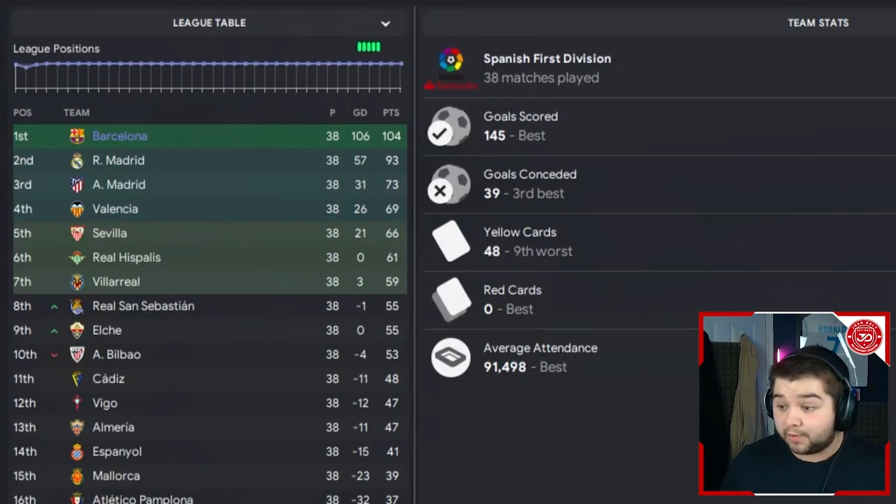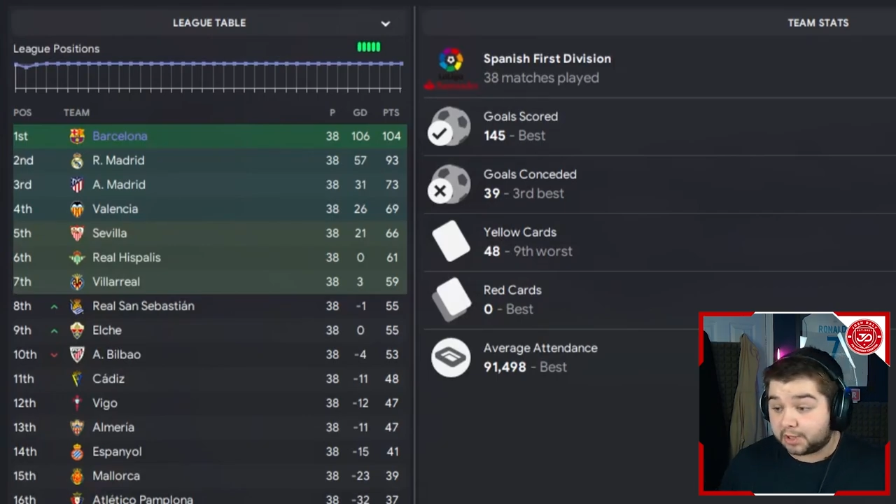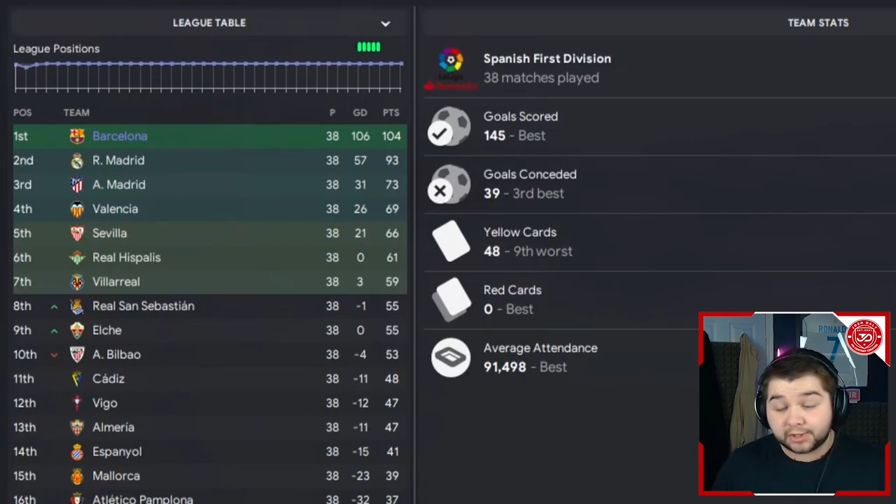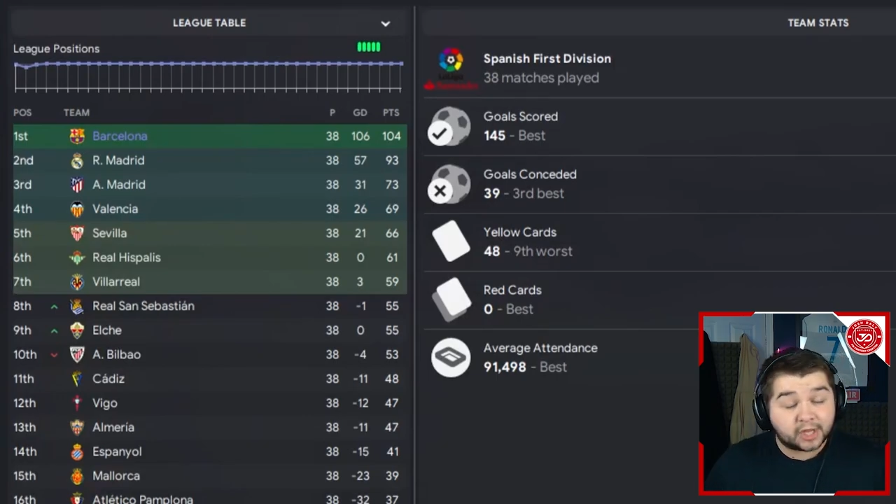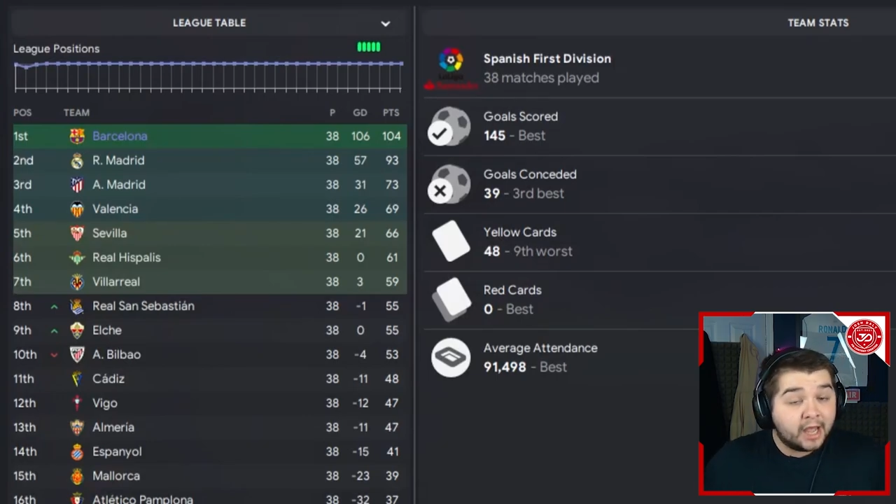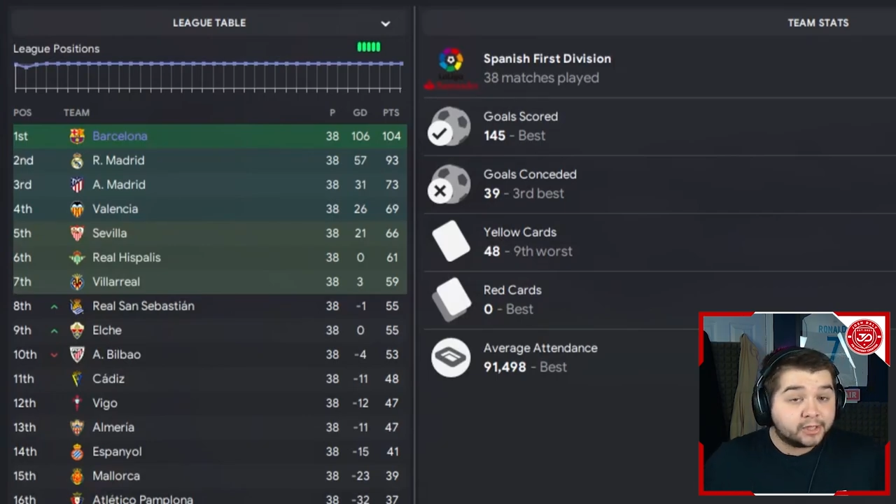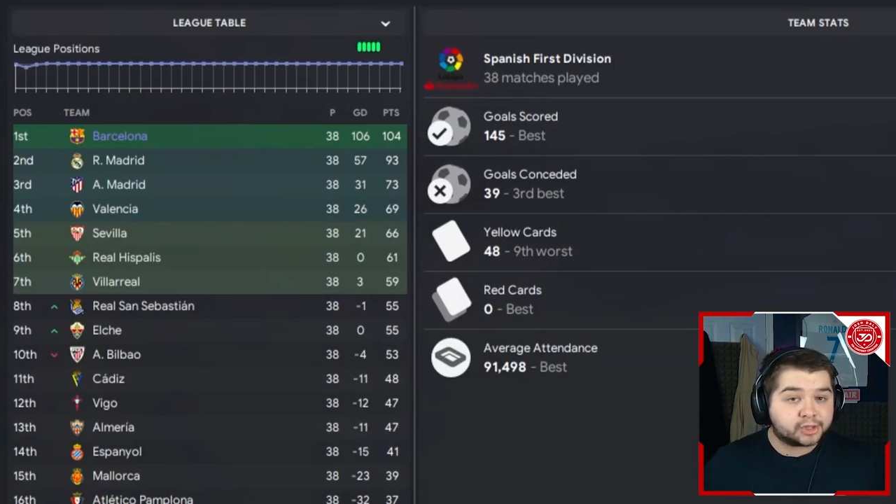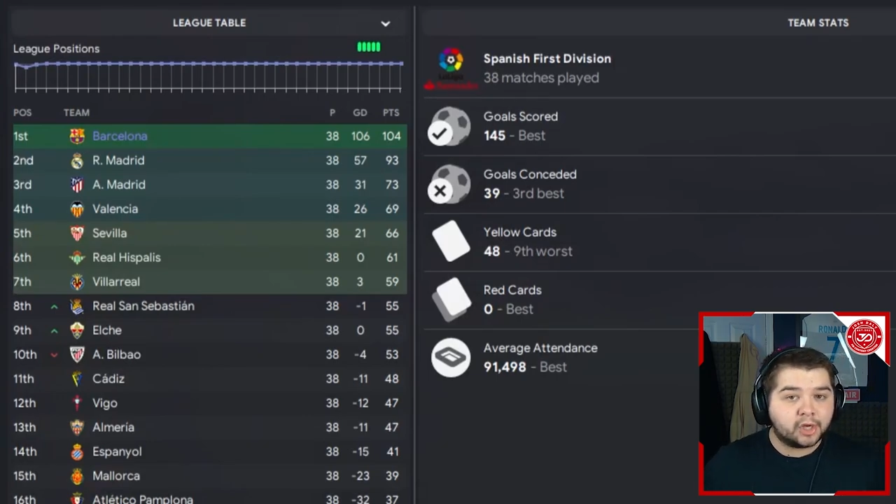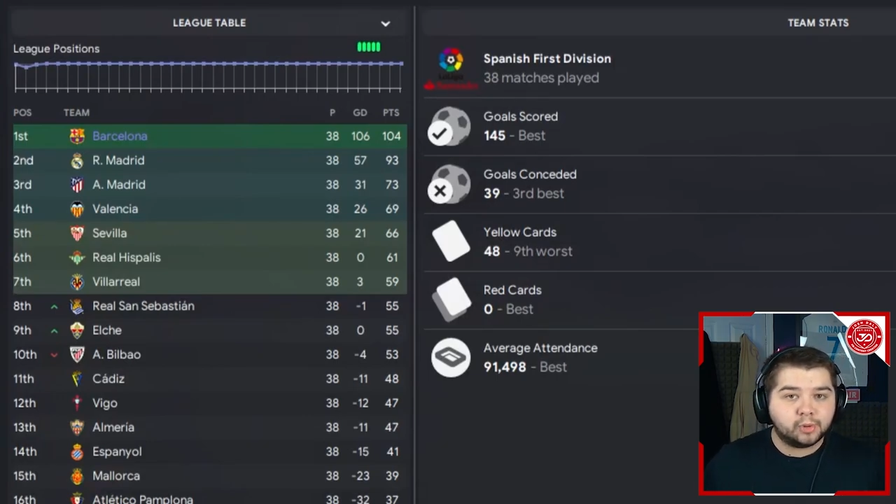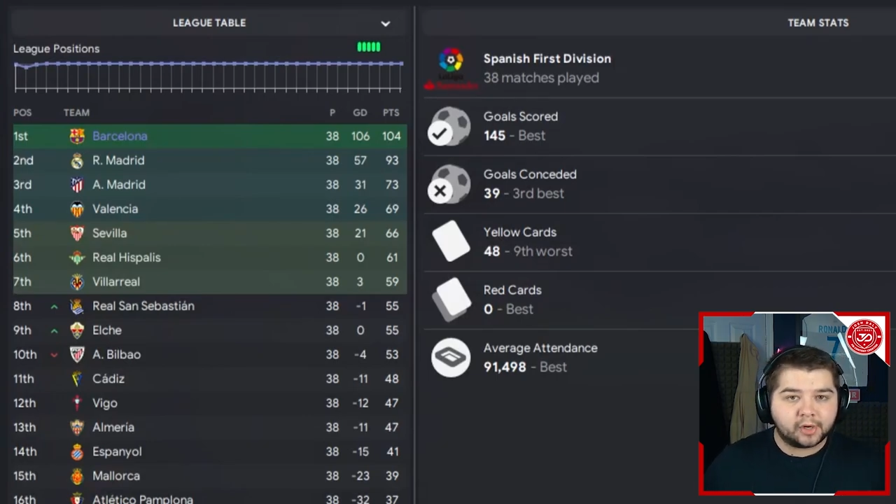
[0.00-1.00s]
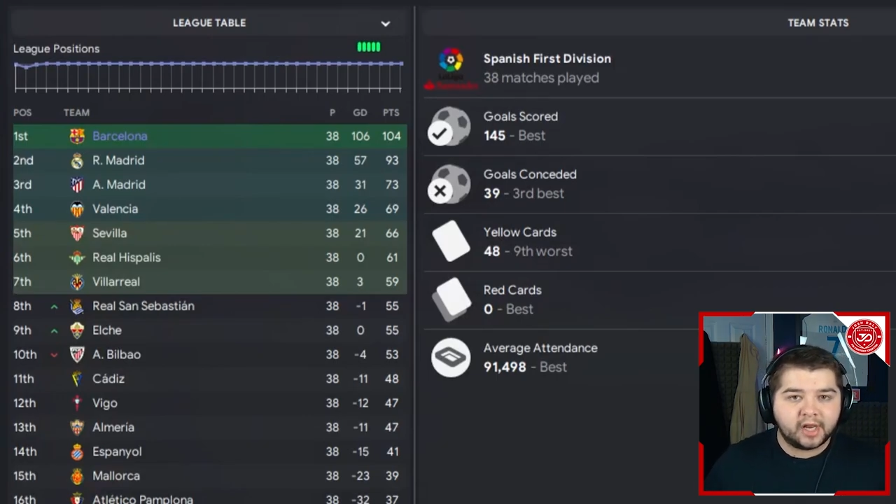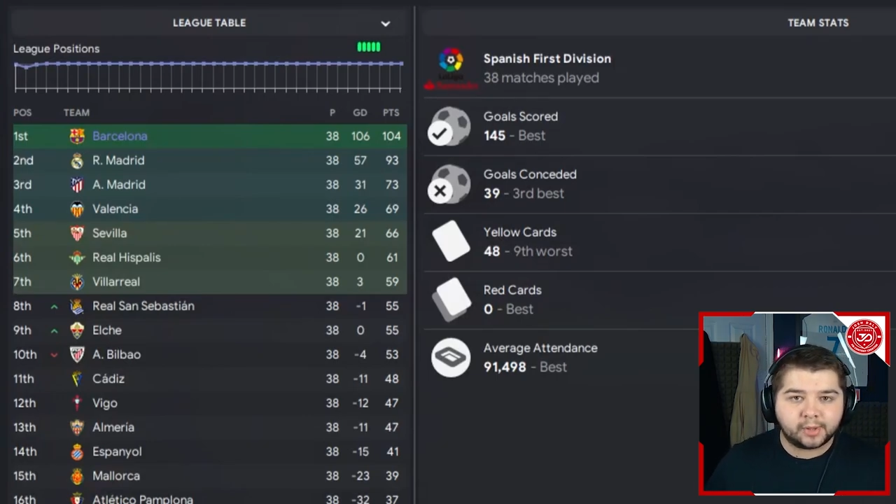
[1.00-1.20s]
which is still really,